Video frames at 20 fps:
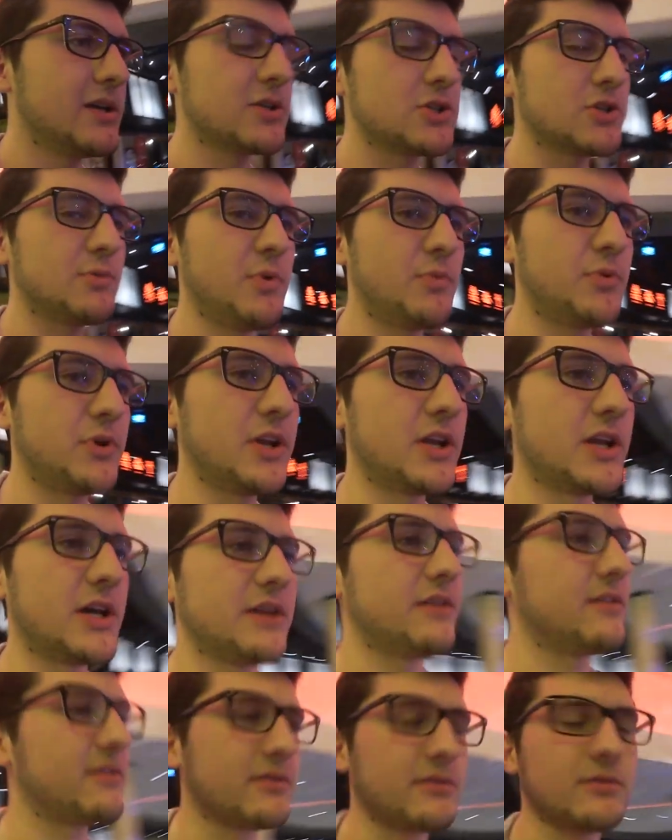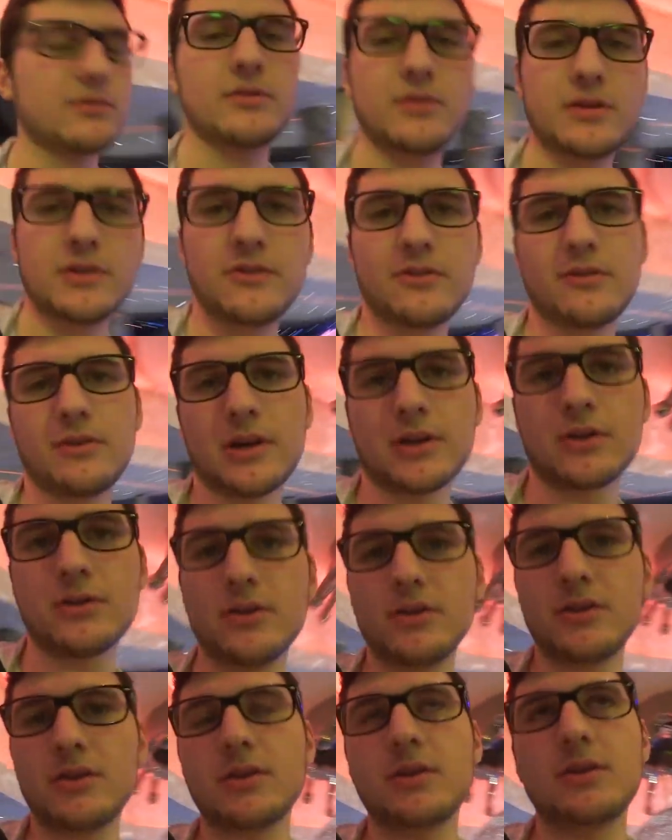Should be pretty nice, so let's run
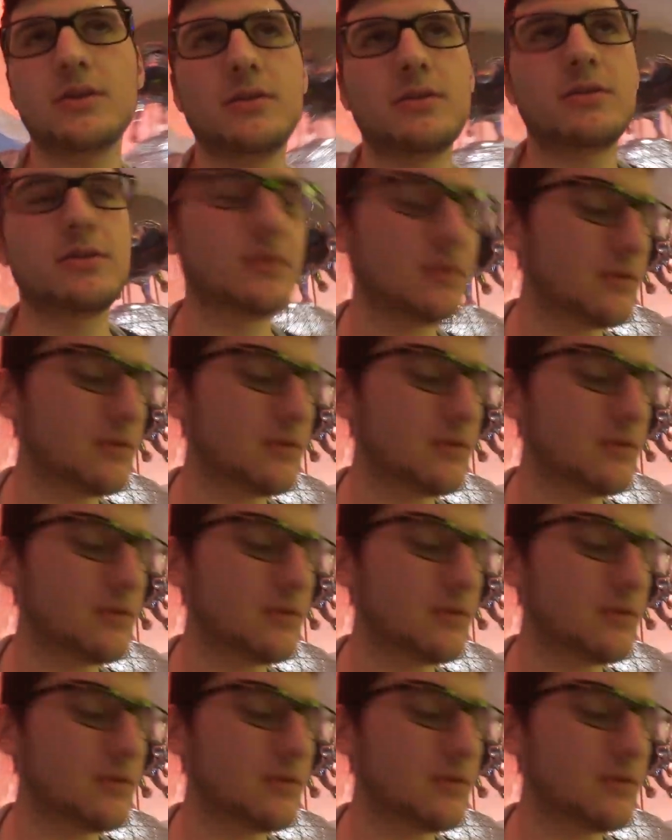good and,